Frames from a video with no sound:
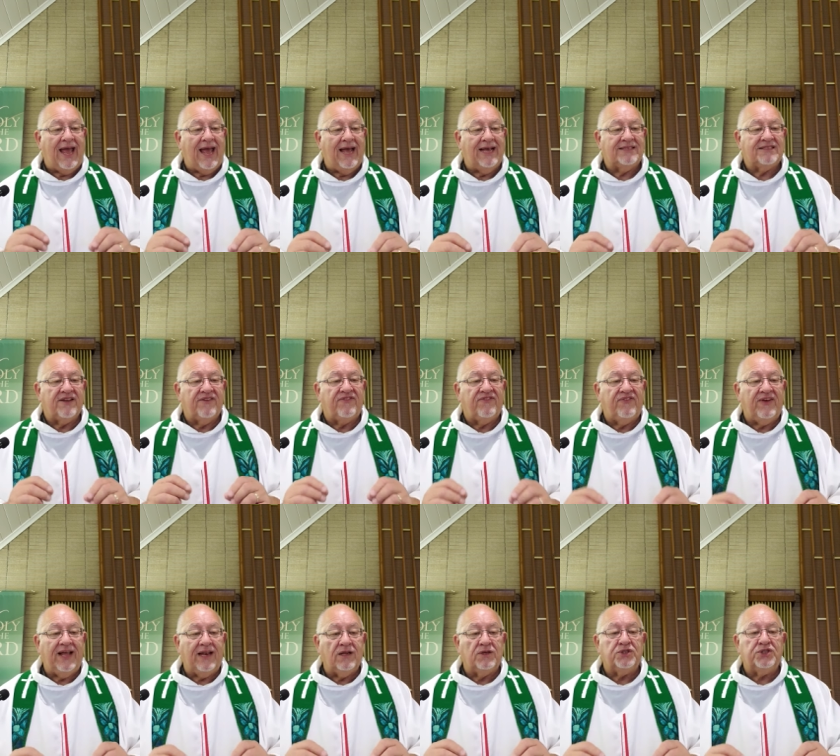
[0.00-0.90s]
as a
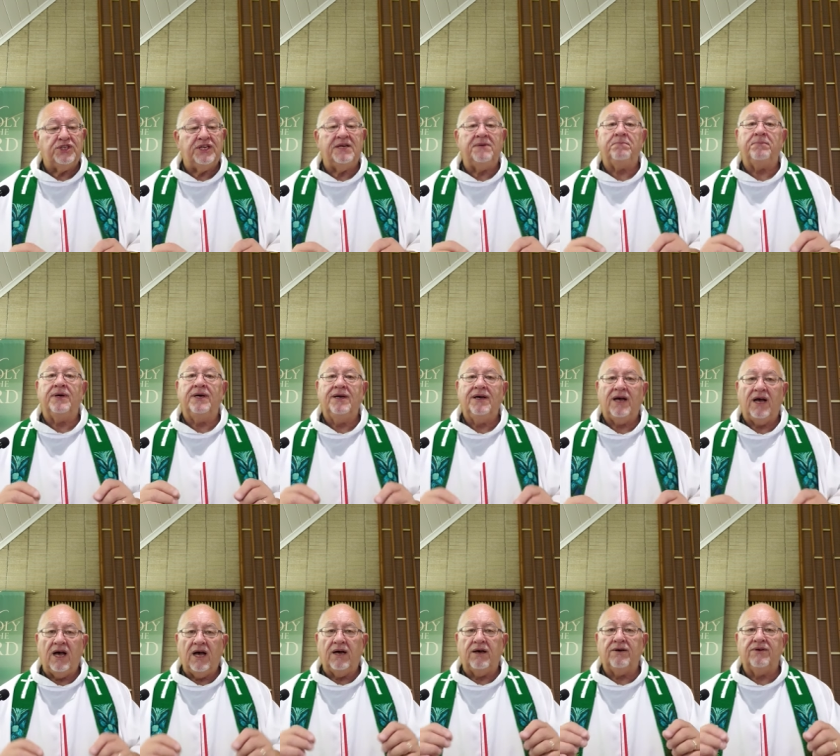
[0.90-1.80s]
fellowship
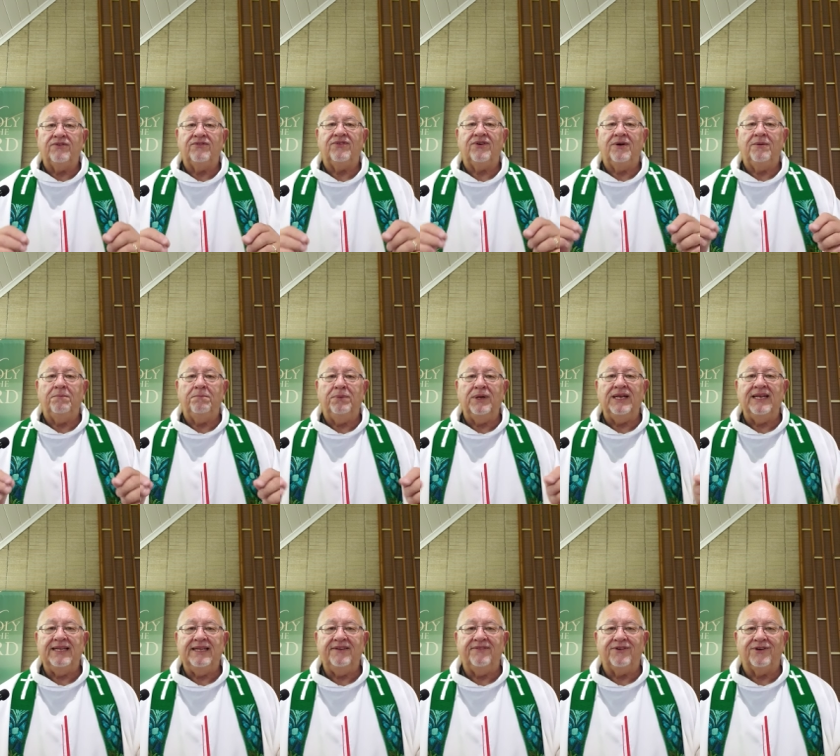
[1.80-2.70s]
of
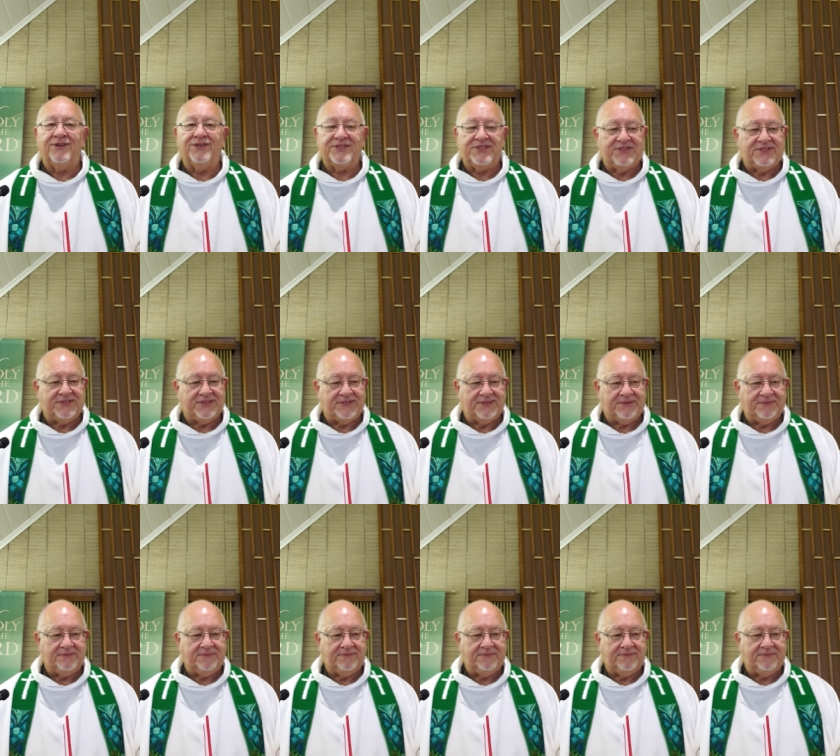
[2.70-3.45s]
believers.